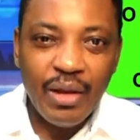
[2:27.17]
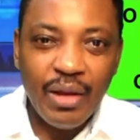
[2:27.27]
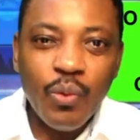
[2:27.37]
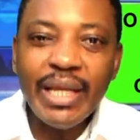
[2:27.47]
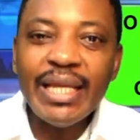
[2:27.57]

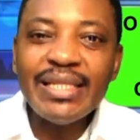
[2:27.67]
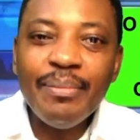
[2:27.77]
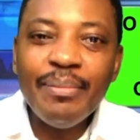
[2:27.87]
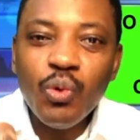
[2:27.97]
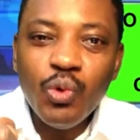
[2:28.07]
where they say
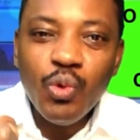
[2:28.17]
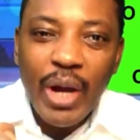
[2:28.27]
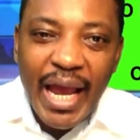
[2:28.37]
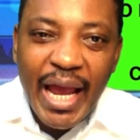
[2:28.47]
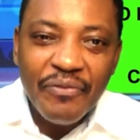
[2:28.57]
me go do
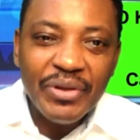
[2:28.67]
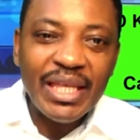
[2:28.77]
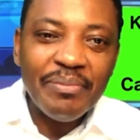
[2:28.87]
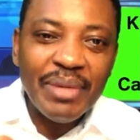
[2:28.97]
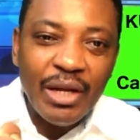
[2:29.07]

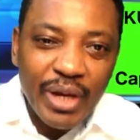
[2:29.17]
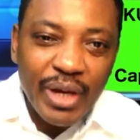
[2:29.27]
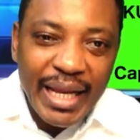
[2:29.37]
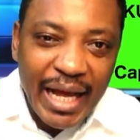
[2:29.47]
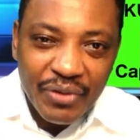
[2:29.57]
everything me they no
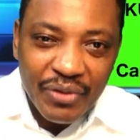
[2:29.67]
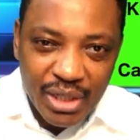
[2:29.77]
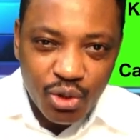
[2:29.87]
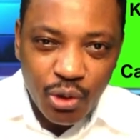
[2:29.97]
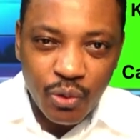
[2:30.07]
get hand for this
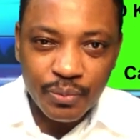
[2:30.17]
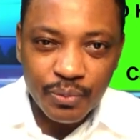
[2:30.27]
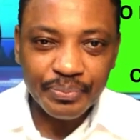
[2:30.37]
struggle.